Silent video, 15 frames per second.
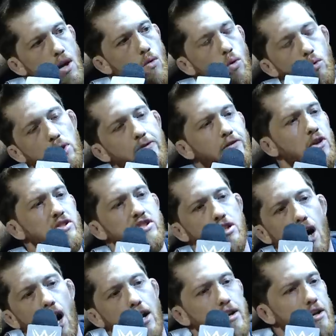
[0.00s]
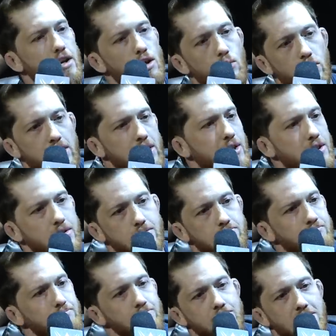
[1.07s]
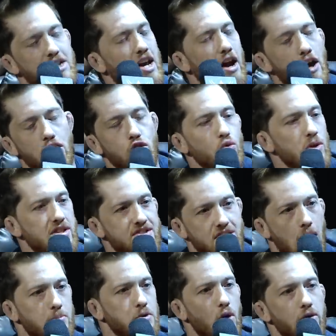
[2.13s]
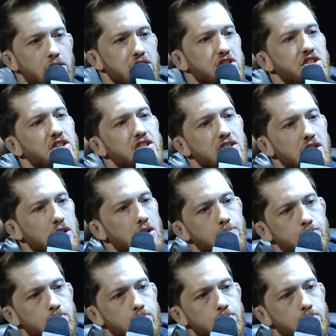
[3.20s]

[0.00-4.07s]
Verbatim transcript: When we first got here, we didn't care who we stepped over to succeed.